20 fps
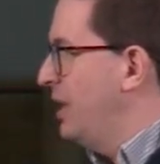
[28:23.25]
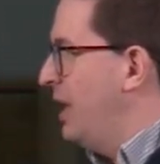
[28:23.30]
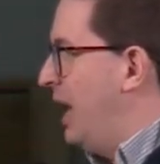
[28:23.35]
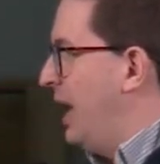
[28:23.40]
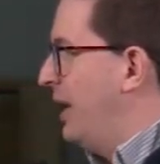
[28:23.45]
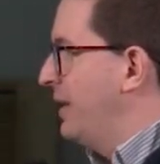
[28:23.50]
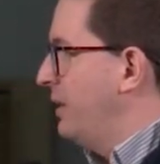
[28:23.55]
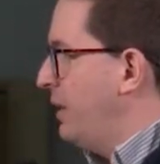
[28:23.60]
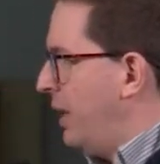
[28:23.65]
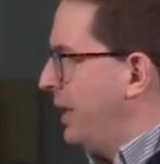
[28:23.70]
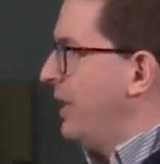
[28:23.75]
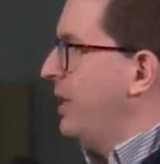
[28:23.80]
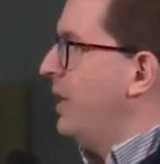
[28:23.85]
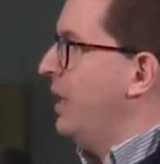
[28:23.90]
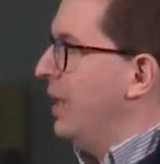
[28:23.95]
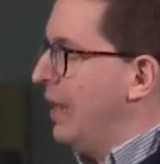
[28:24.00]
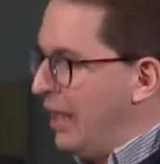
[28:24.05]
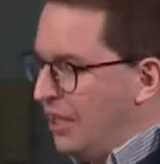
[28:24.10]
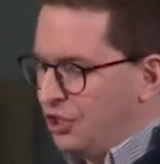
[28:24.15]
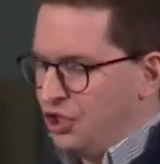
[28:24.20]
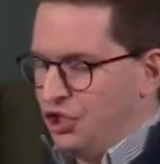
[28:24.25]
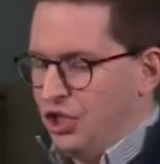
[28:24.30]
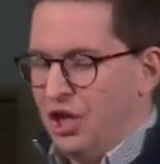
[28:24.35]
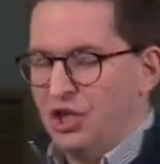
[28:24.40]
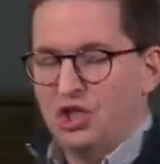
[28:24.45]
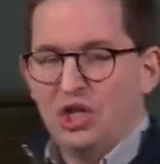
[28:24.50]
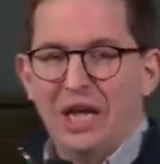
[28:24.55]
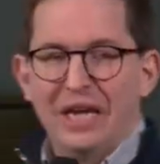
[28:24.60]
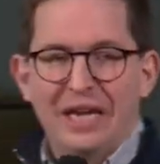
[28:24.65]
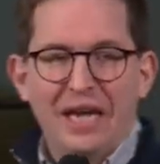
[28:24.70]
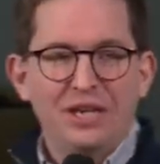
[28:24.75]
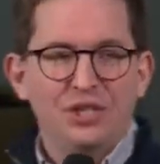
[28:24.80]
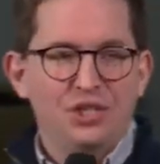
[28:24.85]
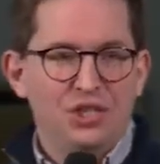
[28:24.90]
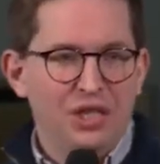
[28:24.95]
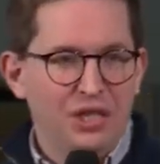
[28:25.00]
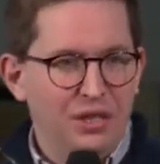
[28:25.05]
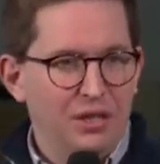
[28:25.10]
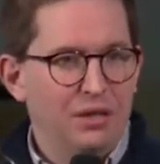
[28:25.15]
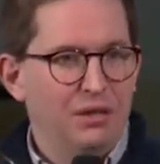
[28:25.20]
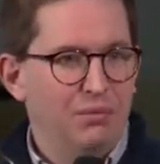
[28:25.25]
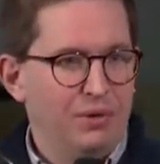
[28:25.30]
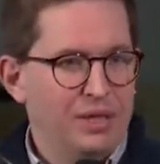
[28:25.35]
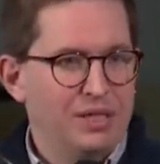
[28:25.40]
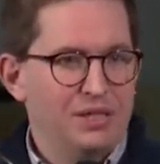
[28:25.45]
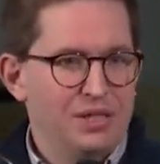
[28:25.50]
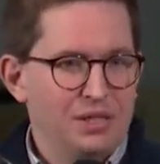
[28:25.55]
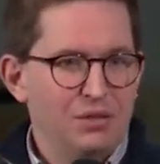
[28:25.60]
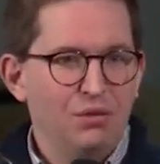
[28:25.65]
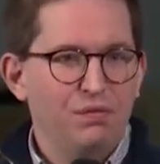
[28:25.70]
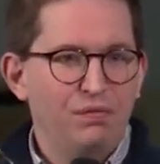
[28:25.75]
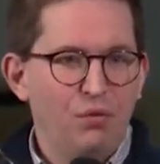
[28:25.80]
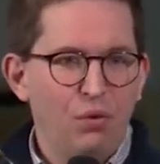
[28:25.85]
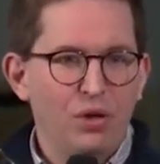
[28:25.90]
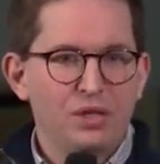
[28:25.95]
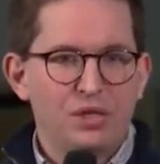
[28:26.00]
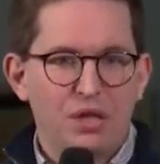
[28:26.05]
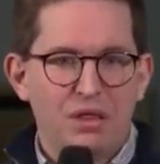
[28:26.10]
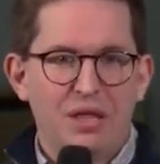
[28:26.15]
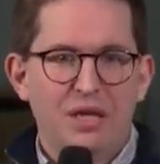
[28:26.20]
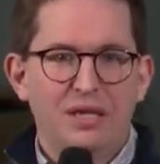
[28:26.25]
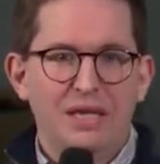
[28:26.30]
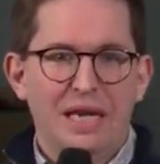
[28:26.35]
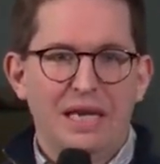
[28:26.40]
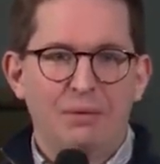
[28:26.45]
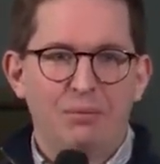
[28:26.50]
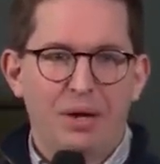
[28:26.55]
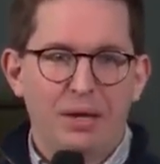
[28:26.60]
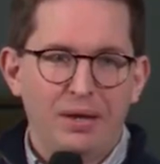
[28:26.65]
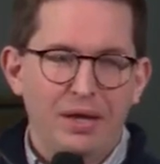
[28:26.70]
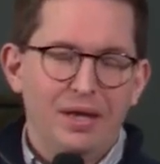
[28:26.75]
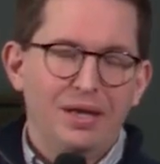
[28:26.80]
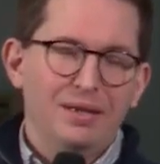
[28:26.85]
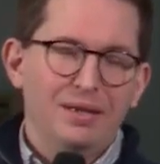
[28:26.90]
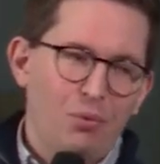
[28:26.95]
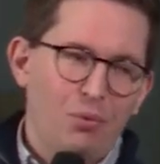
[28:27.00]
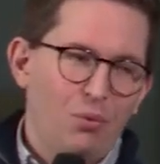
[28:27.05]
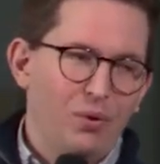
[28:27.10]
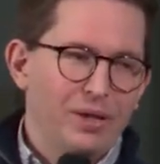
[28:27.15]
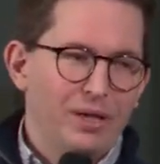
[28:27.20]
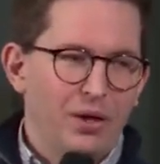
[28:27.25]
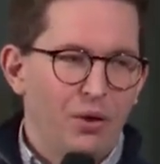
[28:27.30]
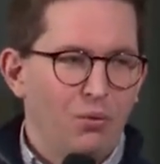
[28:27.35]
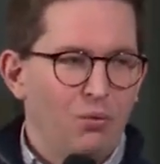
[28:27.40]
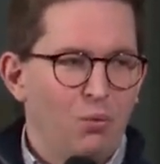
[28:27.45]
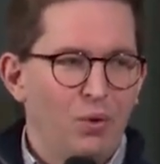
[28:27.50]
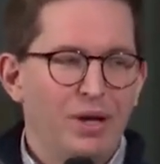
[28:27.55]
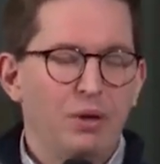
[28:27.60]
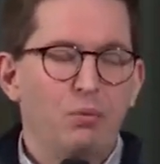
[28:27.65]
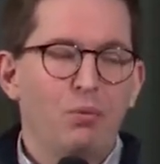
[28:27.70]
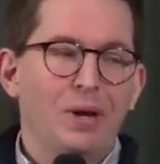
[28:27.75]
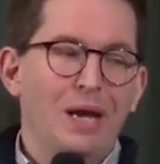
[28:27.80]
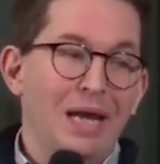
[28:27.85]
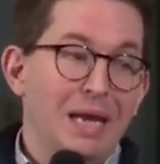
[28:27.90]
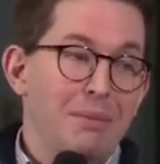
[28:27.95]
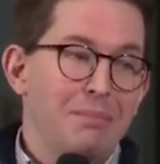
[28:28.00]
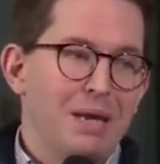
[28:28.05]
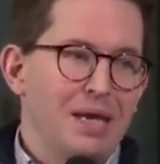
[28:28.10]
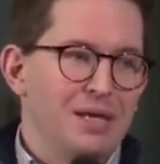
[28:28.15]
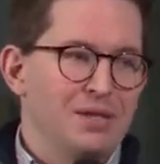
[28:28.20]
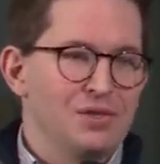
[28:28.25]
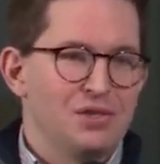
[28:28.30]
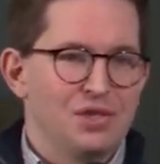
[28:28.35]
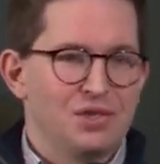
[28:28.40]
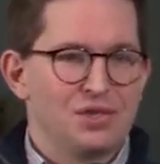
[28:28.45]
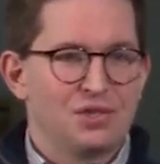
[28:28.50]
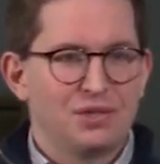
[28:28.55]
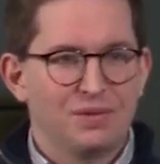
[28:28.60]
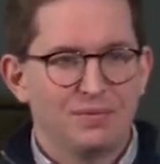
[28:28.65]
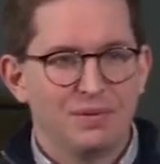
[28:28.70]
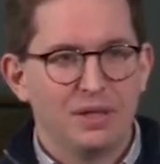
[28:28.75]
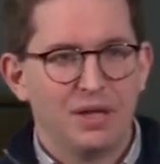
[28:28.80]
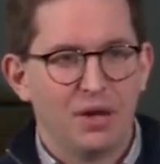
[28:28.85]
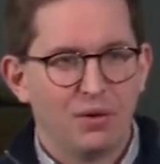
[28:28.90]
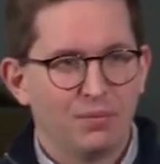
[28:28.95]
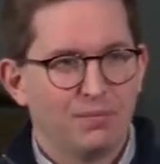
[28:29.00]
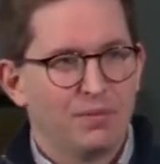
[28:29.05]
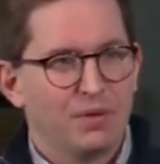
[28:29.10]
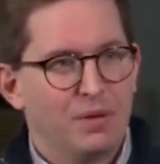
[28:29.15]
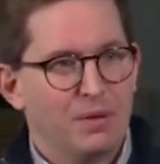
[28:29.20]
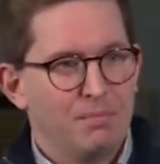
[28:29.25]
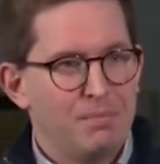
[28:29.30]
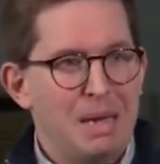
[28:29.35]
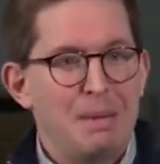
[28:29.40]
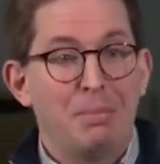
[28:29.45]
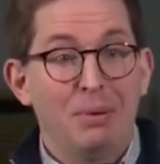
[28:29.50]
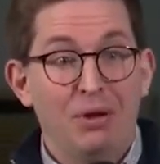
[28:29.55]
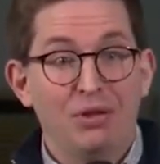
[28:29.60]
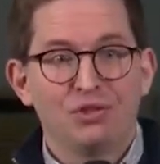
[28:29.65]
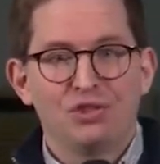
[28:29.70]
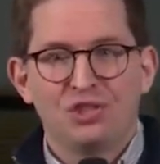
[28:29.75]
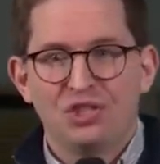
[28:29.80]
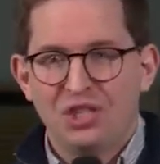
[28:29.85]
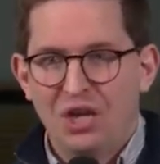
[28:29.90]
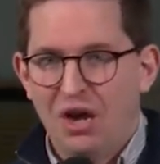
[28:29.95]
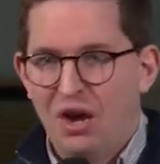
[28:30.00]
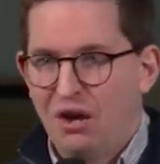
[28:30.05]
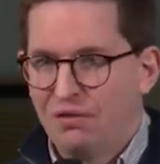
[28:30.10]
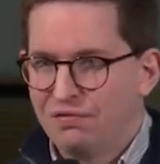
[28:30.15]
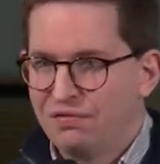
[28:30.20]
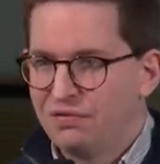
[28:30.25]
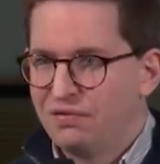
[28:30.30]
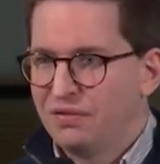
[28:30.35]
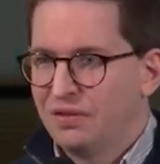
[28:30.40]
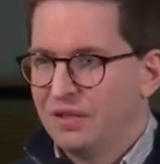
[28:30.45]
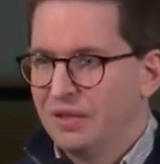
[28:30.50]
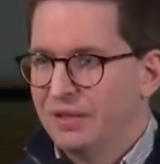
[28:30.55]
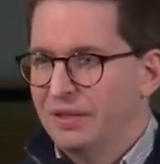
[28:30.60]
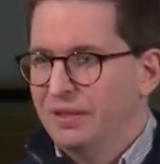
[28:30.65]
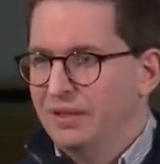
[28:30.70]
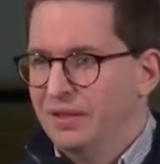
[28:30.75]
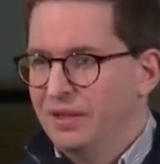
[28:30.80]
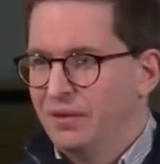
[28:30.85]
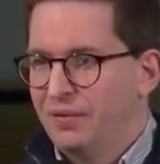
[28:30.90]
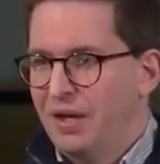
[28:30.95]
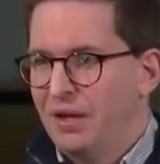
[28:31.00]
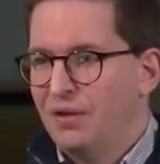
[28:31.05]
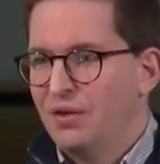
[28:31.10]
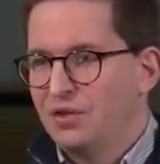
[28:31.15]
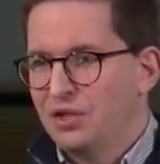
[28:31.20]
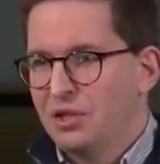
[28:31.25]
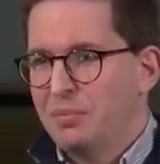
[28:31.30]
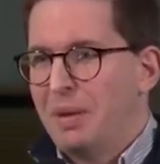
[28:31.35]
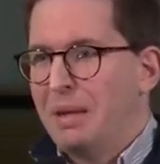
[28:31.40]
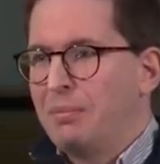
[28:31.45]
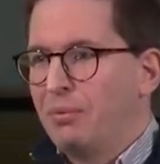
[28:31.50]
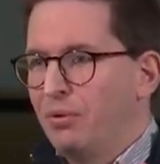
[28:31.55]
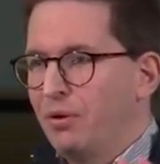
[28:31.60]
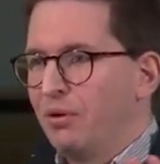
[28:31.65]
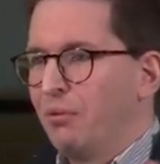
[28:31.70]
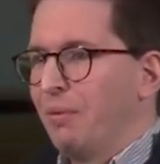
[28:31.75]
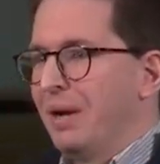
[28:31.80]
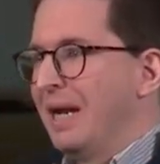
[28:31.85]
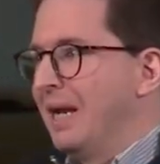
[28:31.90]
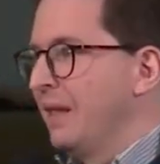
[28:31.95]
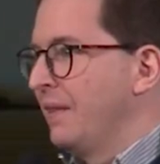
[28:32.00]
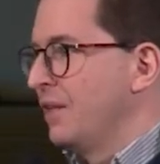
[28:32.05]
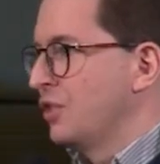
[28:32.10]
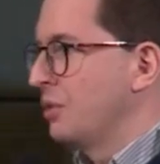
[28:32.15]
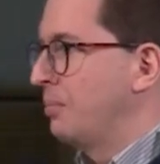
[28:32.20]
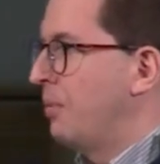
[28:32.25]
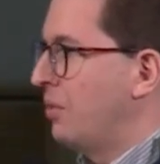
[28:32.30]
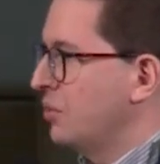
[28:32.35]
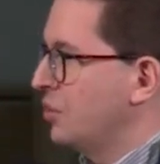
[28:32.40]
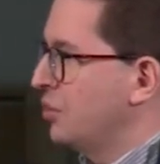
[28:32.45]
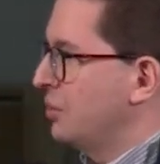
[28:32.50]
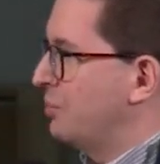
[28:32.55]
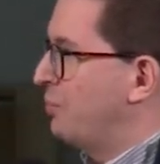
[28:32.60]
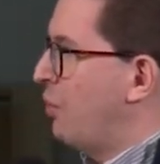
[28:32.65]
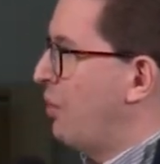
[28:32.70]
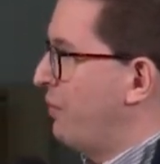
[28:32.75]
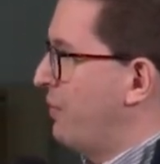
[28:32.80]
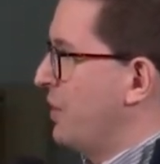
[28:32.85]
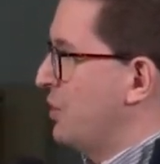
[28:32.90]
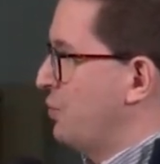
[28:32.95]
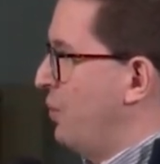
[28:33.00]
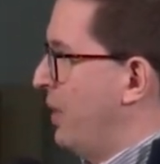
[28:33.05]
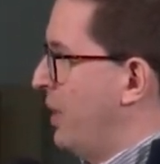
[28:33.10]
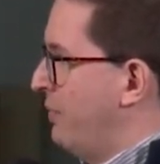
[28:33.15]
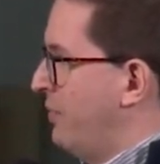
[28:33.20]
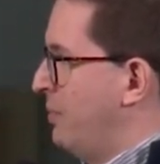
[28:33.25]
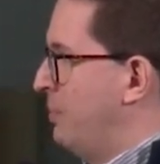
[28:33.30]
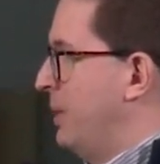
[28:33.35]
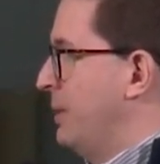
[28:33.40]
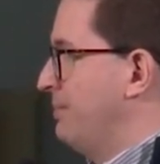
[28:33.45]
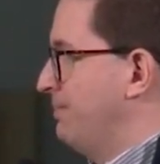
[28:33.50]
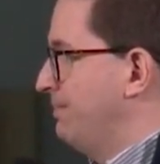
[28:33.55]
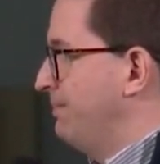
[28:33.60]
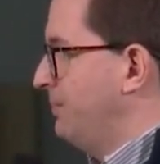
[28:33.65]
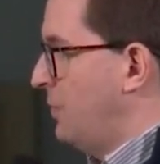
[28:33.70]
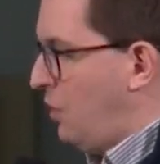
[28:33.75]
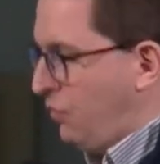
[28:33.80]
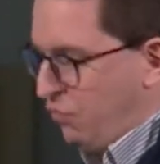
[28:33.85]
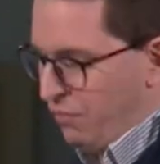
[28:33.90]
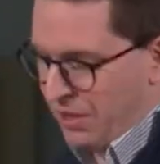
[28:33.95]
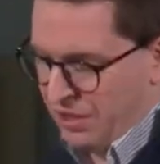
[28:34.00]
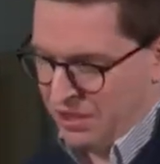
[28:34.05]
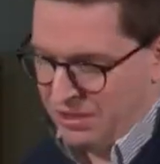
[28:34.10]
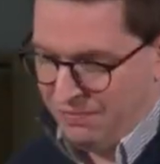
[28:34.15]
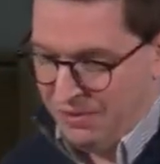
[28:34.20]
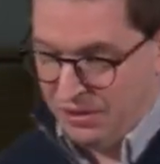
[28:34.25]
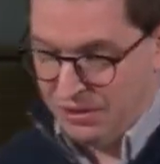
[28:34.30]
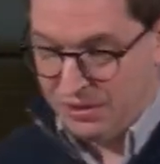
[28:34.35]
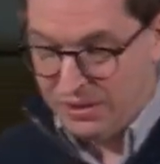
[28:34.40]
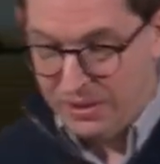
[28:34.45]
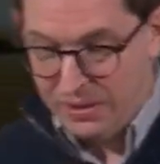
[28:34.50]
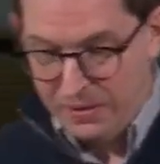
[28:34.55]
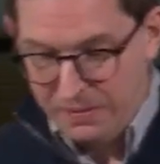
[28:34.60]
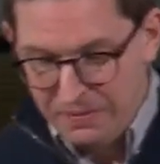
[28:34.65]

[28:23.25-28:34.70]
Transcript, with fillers: And, and in a large church like HT, we can still fall into thinking, right, you know, what he really means is, you know, people on staff, you know, those are the people who are really these apostles, prophets, whatever, but not the rest of us.